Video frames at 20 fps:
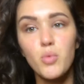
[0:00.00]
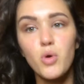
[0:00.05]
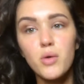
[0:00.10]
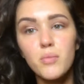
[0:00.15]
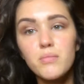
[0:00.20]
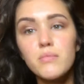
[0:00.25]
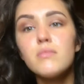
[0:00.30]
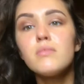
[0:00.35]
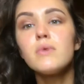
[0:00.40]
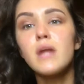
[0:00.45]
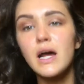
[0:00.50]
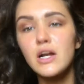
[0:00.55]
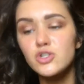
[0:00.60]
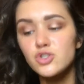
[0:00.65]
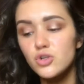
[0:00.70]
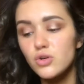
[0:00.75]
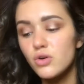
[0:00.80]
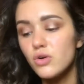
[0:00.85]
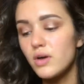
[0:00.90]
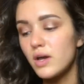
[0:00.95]
more
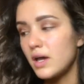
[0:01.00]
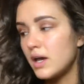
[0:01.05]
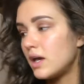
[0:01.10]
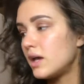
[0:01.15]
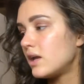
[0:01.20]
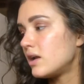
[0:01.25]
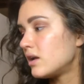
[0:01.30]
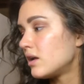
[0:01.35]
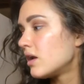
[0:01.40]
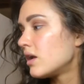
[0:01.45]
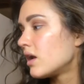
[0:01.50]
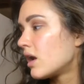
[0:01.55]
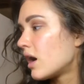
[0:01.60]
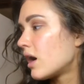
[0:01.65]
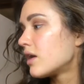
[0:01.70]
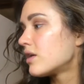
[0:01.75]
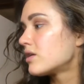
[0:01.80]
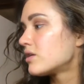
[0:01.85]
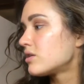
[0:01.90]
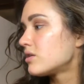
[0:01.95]
natural and
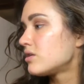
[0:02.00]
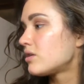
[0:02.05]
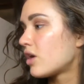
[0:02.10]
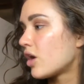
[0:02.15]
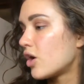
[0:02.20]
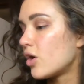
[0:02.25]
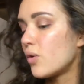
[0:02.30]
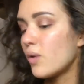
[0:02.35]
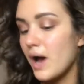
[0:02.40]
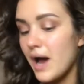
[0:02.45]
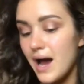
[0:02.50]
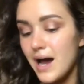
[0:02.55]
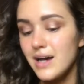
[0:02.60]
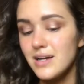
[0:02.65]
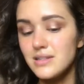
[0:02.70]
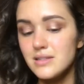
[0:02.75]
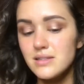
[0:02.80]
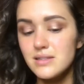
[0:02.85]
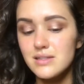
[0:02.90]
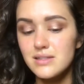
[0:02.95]
not go
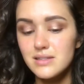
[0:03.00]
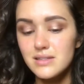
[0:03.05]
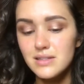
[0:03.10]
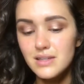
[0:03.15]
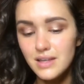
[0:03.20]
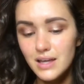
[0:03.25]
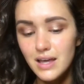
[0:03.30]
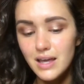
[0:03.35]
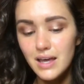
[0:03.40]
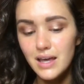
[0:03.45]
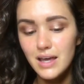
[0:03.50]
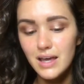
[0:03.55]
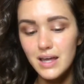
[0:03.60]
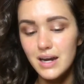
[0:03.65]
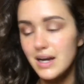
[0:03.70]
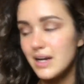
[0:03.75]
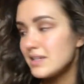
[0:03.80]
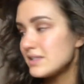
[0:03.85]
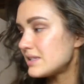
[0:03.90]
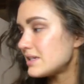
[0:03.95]
as
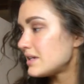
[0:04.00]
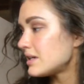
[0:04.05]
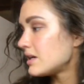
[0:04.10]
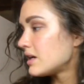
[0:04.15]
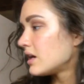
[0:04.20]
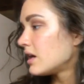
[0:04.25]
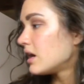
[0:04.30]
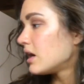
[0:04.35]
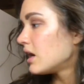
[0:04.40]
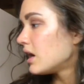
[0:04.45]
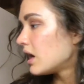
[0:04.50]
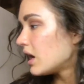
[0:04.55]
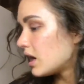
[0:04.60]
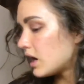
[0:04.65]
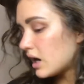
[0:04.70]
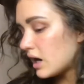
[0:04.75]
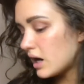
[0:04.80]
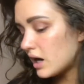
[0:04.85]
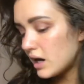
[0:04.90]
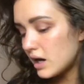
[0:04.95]
crazy.
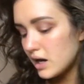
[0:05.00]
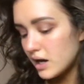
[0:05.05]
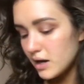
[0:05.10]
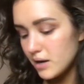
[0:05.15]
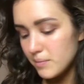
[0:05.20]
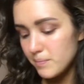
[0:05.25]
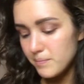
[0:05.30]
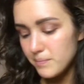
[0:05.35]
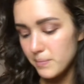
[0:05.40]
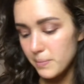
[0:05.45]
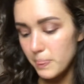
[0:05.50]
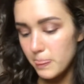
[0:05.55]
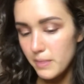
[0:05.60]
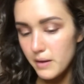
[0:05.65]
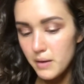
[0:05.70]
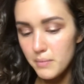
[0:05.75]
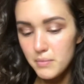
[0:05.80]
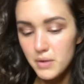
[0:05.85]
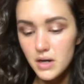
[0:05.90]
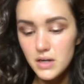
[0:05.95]
I'm
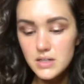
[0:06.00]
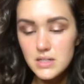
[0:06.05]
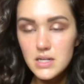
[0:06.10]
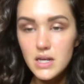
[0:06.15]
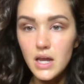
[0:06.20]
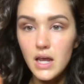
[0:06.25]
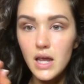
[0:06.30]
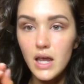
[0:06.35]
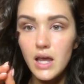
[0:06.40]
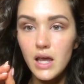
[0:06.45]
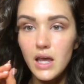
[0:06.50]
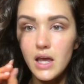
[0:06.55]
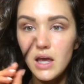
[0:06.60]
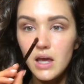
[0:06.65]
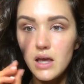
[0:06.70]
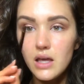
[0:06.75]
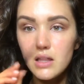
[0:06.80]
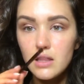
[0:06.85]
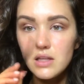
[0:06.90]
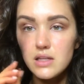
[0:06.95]
gonna
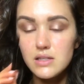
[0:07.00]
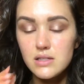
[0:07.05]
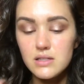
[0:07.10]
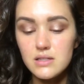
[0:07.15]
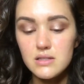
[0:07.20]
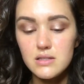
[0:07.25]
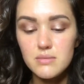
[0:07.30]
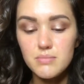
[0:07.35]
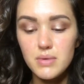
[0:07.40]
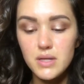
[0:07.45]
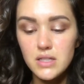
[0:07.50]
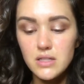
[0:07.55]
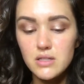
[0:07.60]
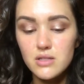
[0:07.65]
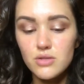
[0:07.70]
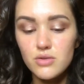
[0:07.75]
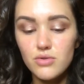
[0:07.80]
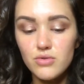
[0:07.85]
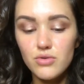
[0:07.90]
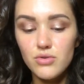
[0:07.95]
take this
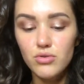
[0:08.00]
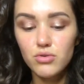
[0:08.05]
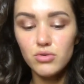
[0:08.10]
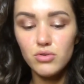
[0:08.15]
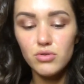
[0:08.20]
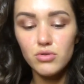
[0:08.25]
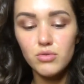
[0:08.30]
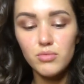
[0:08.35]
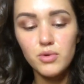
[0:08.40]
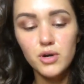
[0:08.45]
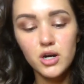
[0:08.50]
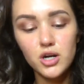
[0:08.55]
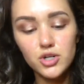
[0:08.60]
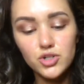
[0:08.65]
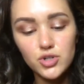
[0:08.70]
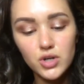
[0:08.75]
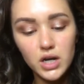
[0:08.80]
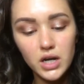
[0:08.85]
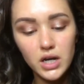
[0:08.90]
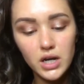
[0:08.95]
pencil
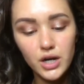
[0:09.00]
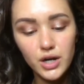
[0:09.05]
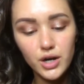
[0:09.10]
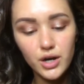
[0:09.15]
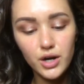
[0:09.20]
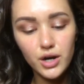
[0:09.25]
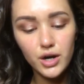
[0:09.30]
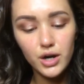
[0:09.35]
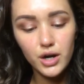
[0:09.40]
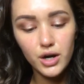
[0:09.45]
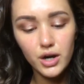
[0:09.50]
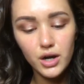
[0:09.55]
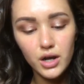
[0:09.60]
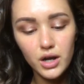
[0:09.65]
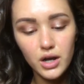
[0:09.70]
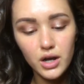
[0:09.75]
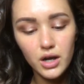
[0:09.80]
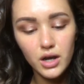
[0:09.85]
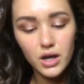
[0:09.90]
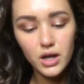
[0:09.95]
brush right here
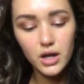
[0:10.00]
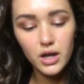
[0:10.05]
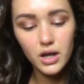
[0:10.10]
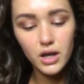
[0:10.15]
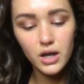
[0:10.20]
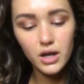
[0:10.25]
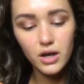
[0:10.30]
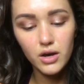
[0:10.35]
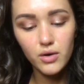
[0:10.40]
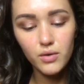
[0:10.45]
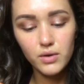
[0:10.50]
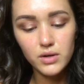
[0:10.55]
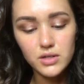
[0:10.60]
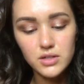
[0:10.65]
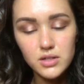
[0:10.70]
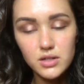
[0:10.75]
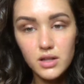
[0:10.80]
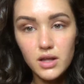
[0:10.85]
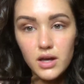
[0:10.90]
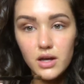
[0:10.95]
and go
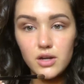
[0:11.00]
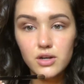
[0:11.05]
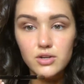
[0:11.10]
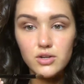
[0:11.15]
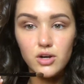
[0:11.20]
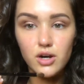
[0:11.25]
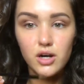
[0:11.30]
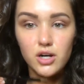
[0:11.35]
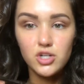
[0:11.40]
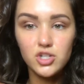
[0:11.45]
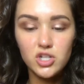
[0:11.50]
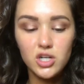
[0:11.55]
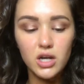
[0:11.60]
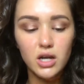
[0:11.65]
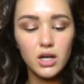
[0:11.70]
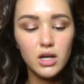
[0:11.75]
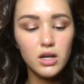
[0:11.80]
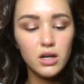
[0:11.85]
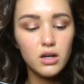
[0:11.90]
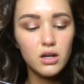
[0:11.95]
into that dark
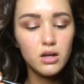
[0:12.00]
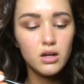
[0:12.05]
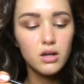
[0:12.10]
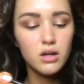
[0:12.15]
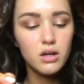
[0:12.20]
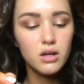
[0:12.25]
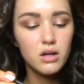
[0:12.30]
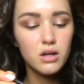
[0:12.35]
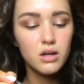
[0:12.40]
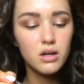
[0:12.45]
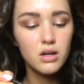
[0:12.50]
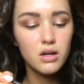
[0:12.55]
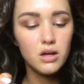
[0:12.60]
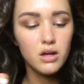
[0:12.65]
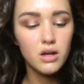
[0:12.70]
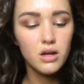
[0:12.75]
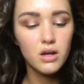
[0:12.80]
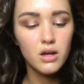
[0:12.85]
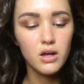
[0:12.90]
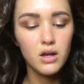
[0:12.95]
shade.
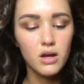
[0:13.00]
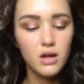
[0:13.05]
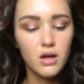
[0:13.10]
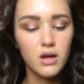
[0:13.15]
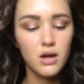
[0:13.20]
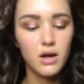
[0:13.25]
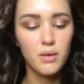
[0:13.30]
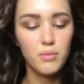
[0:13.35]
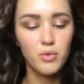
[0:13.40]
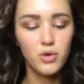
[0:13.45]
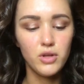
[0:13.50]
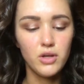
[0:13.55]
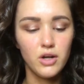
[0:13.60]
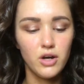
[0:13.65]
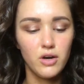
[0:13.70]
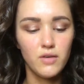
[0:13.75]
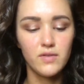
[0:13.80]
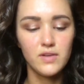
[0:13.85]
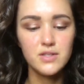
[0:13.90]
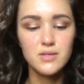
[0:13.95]
I'm really
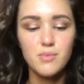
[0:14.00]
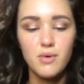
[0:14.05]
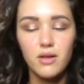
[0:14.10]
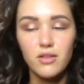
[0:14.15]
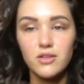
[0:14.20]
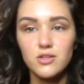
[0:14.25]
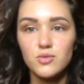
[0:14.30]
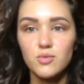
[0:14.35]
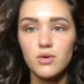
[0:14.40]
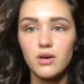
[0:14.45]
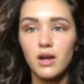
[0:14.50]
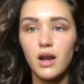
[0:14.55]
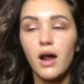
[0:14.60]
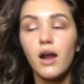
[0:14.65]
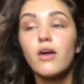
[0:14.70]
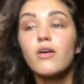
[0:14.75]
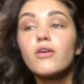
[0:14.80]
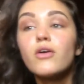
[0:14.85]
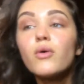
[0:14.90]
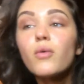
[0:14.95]
nervous about this one.
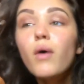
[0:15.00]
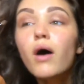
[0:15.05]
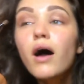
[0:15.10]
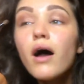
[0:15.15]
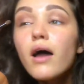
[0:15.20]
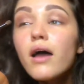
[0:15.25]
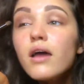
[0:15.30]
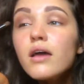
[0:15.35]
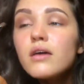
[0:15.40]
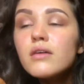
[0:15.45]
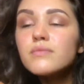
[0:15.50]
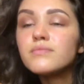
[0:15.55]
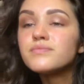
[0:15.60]
I don't know why.